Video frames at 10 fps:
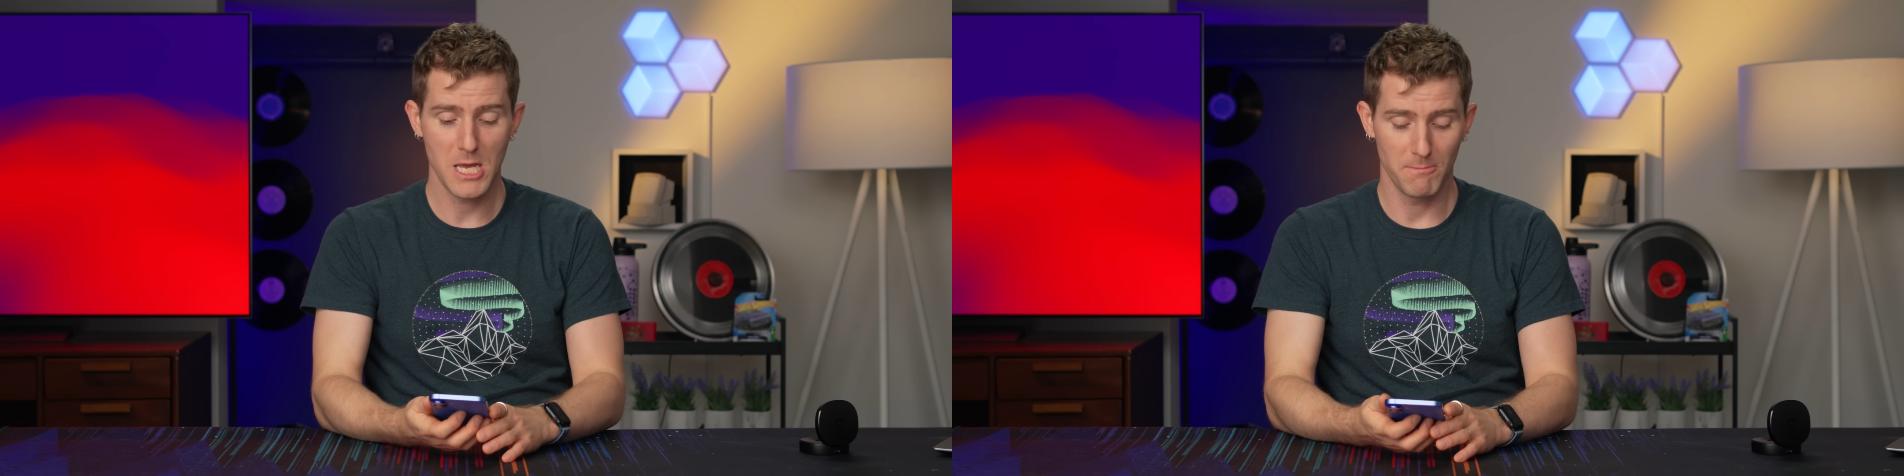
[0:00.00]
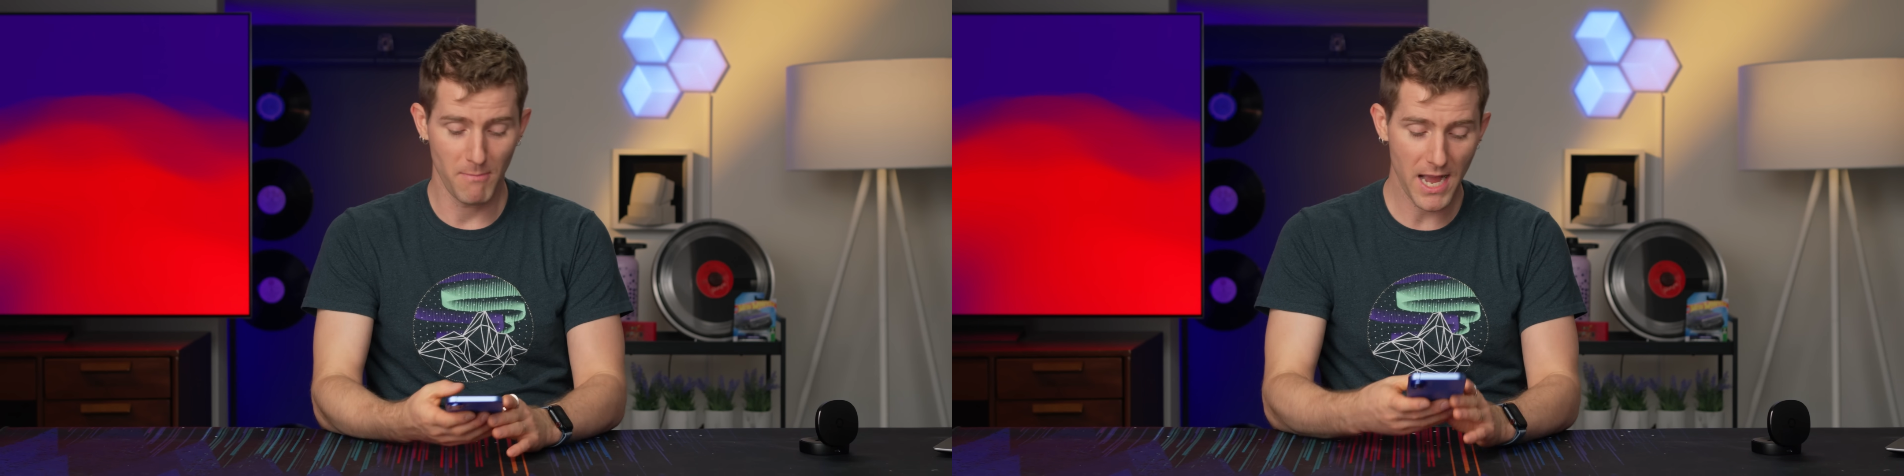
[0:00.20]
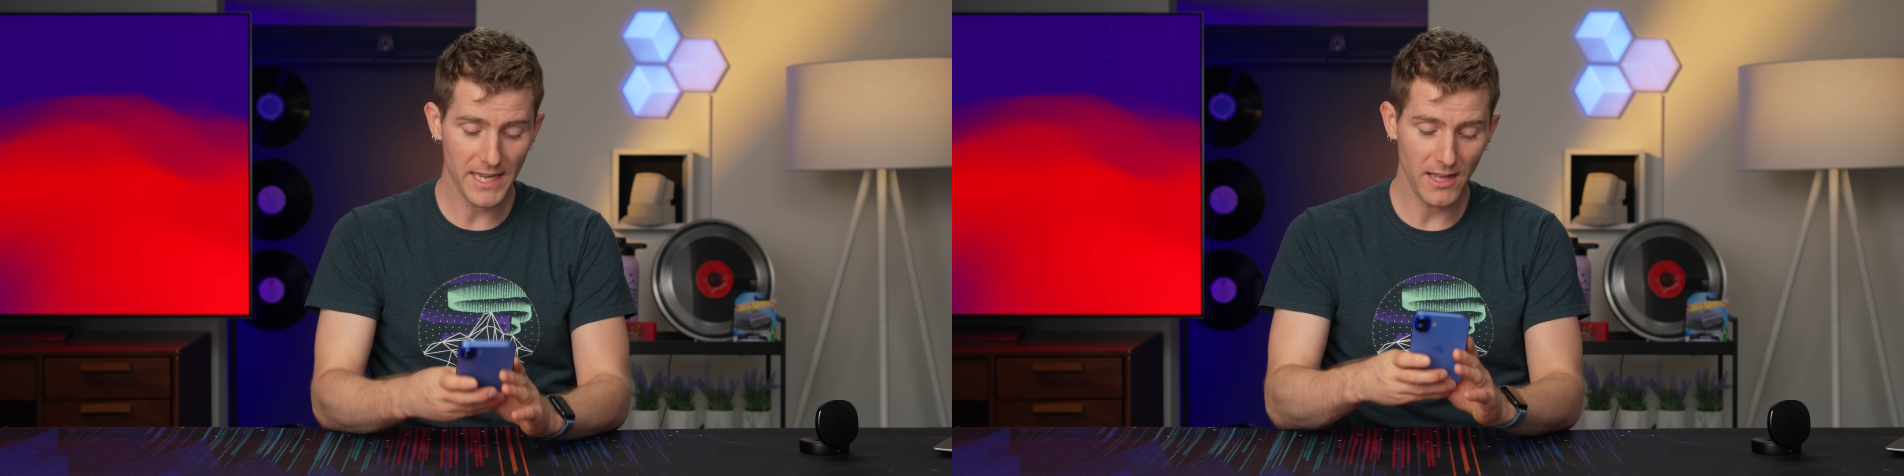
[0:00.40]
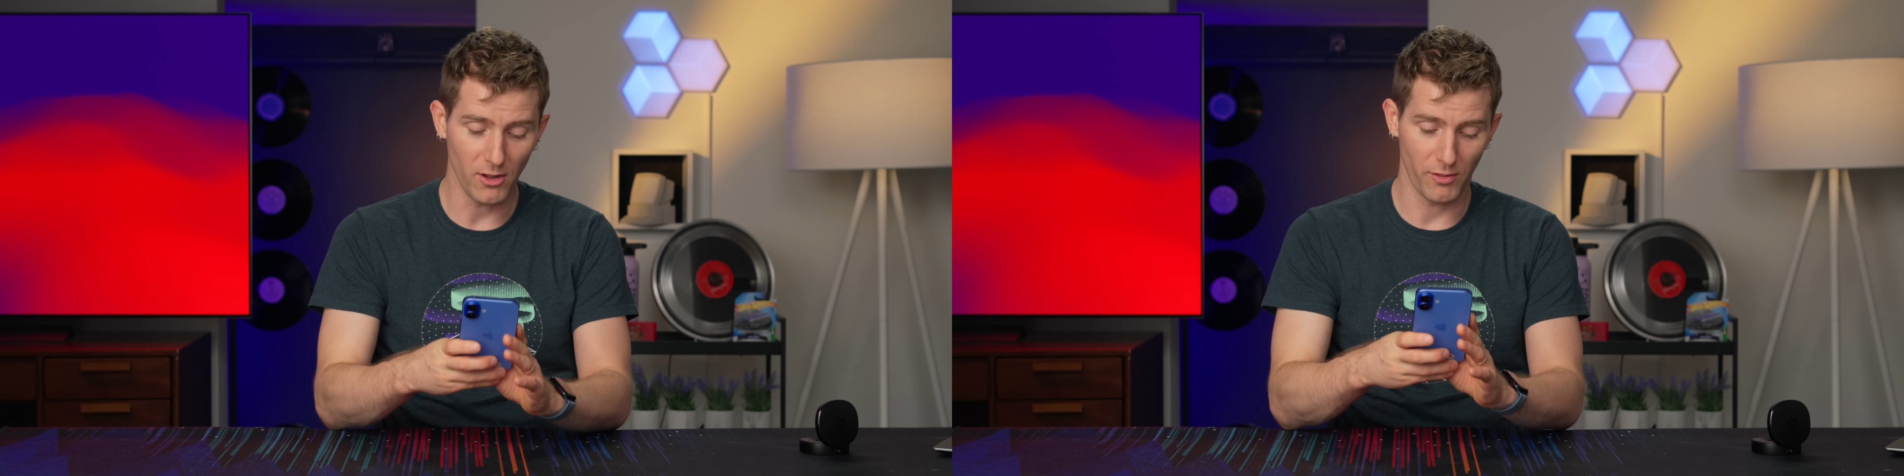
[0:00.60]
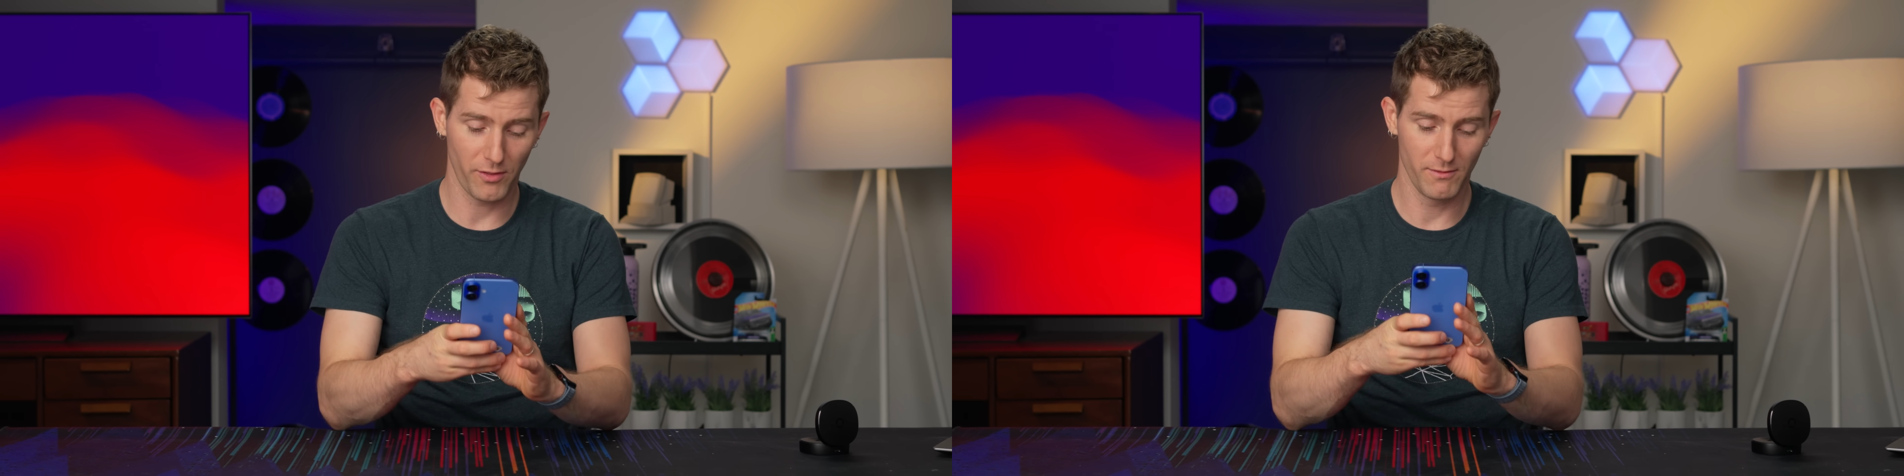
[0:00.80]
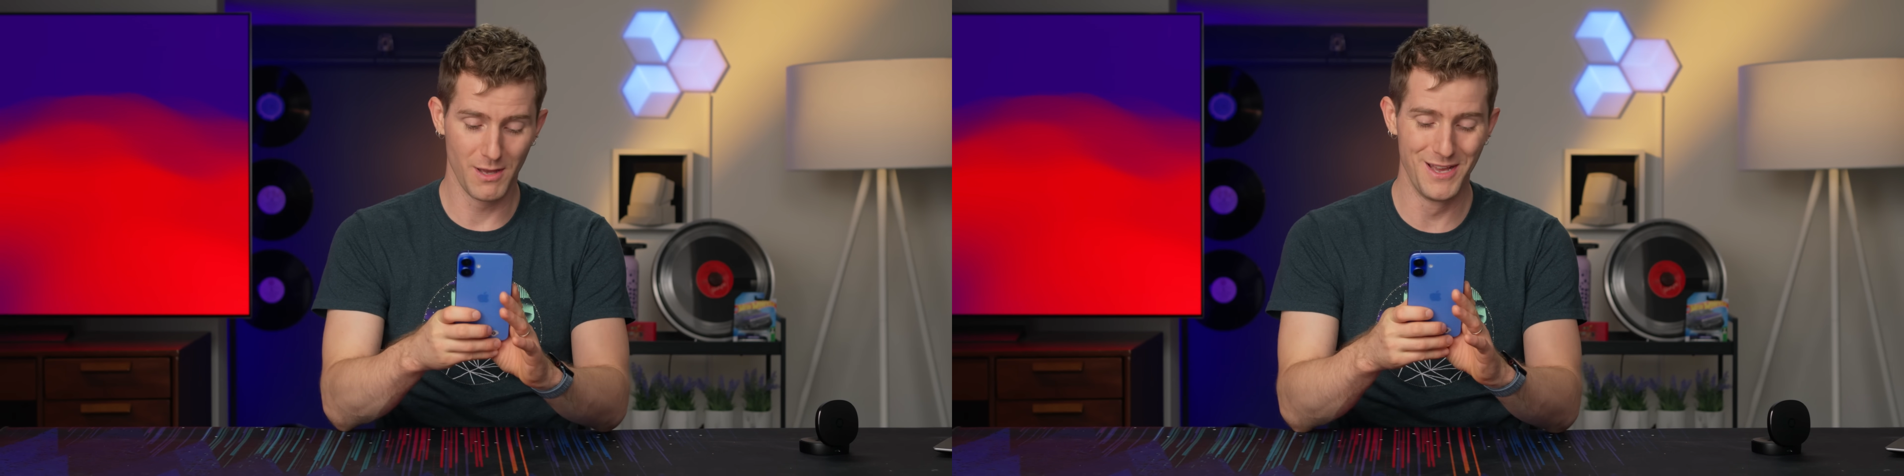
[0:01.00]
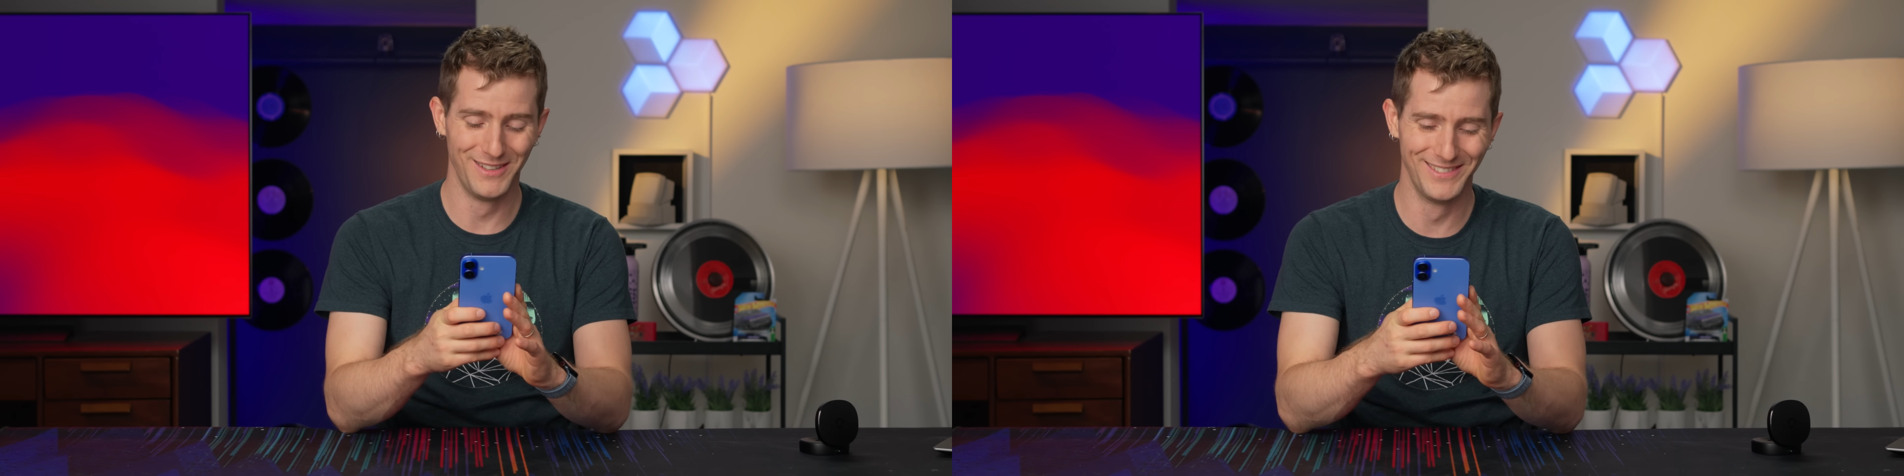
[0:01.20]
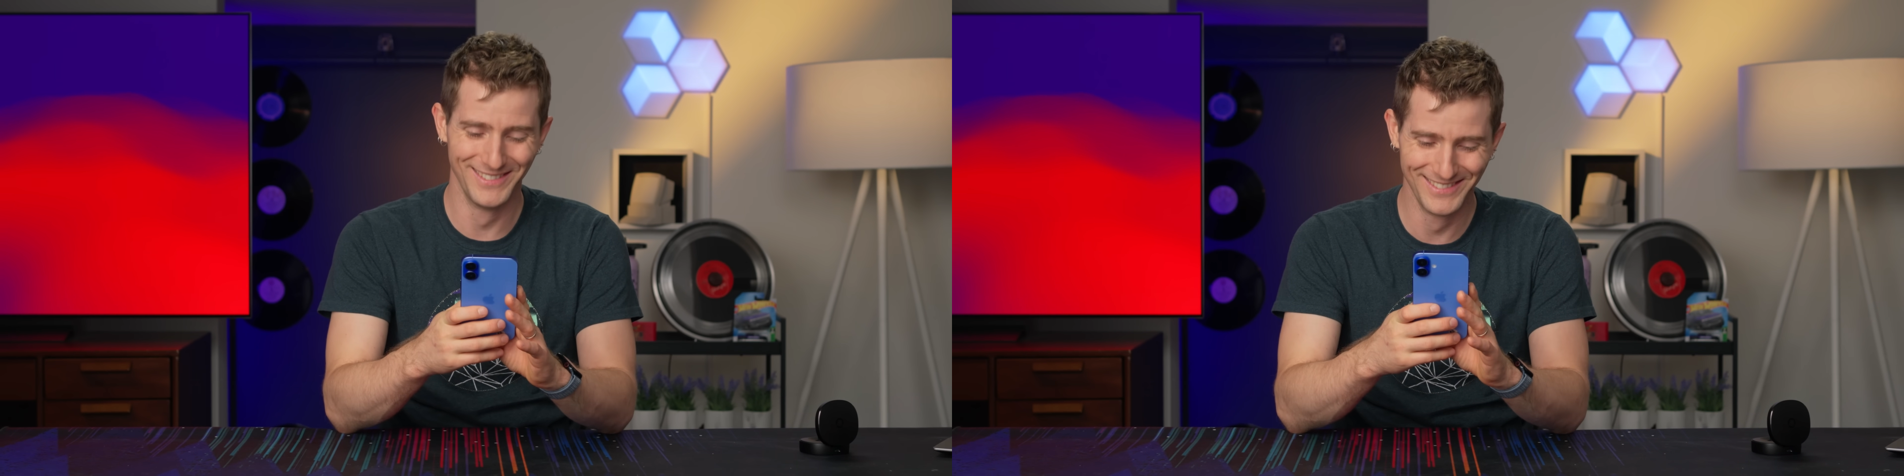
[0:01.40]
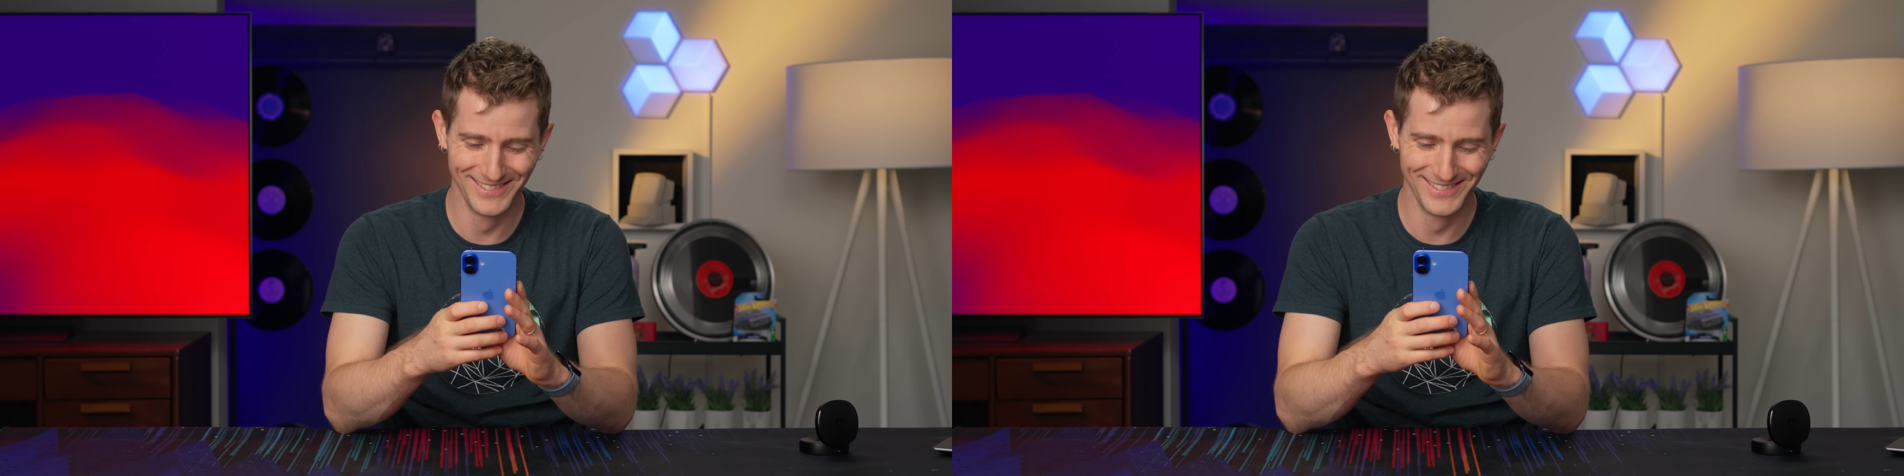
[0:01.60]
My Health?